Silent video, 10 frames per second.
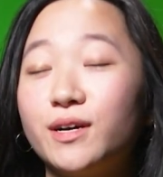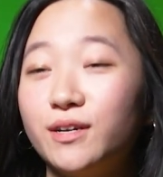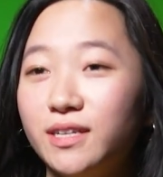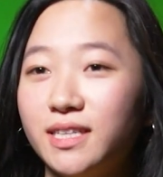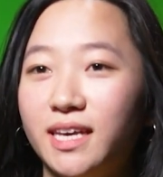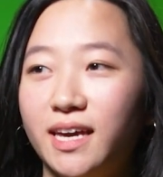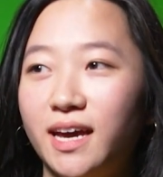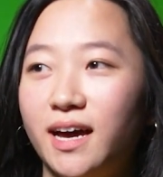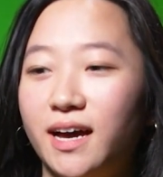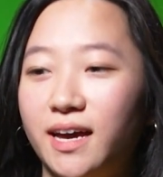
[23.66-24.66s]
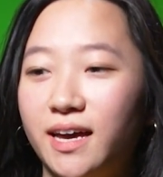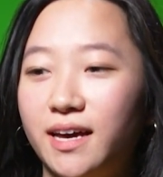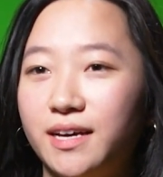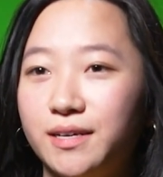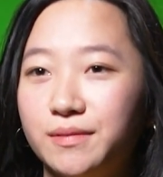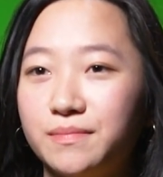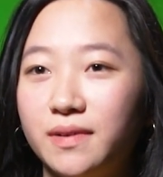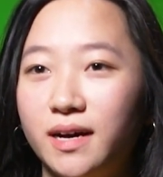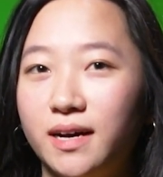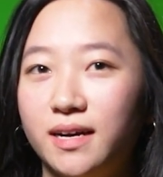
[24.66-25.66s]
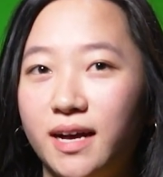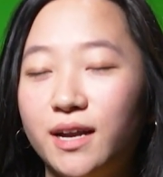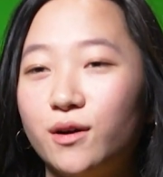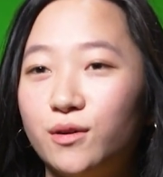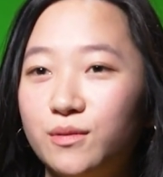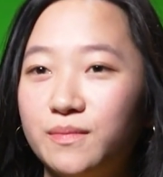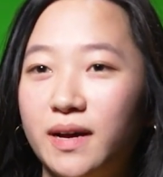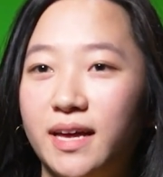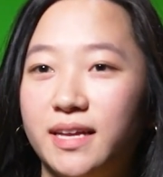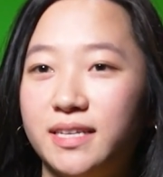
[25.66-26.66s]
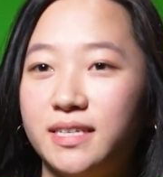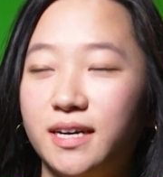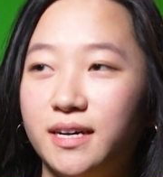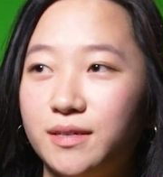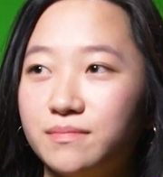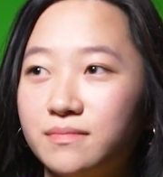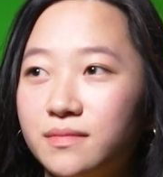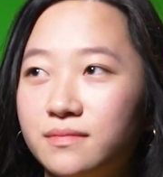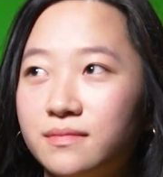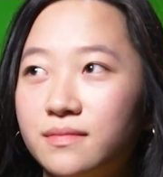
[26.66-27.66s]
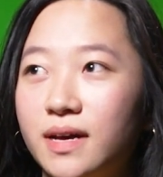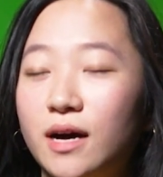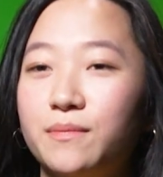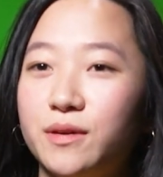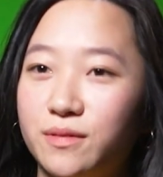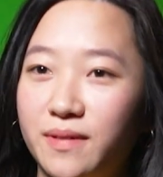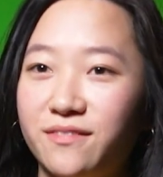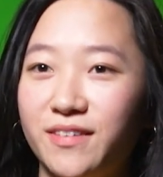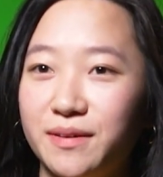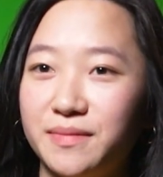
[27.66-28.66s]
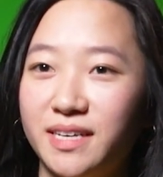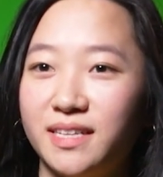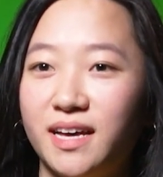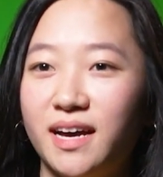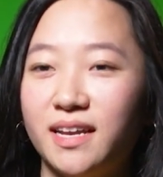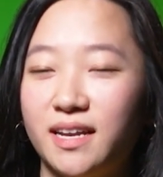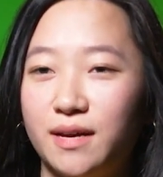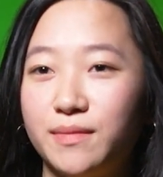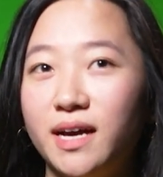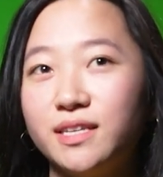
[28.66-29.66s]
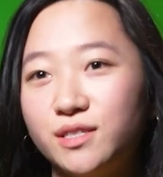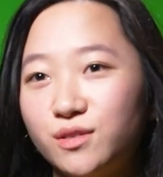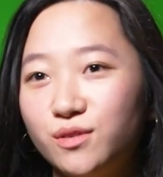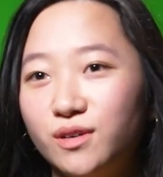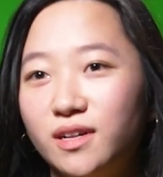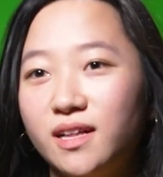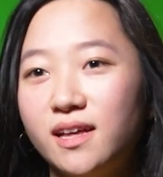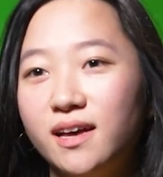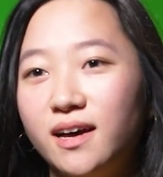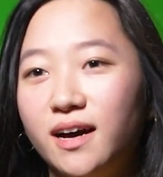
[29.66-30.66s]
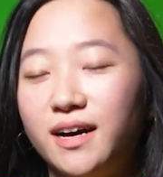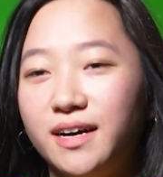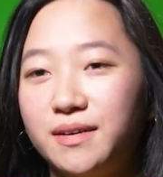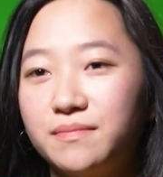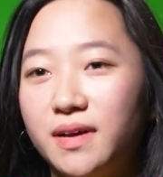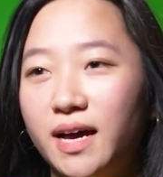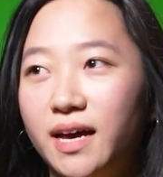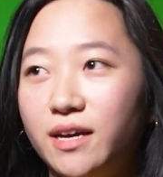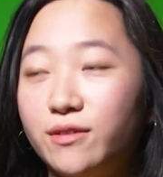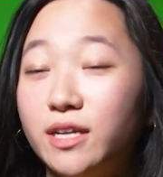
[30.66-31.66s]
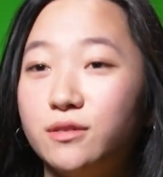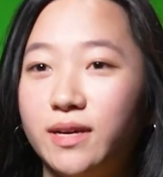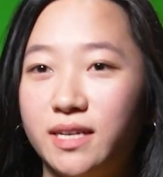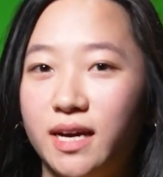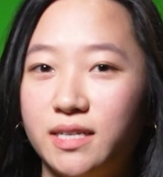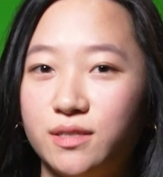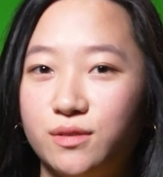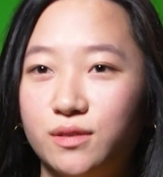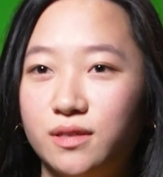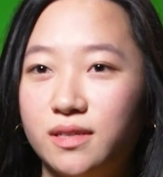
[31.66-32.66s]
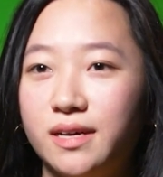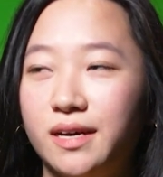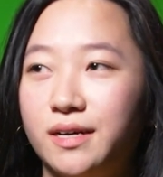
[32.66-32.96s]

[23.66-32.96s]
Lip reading: currently I am at home and helping with my family a lot. I'm not in school. I graduated high school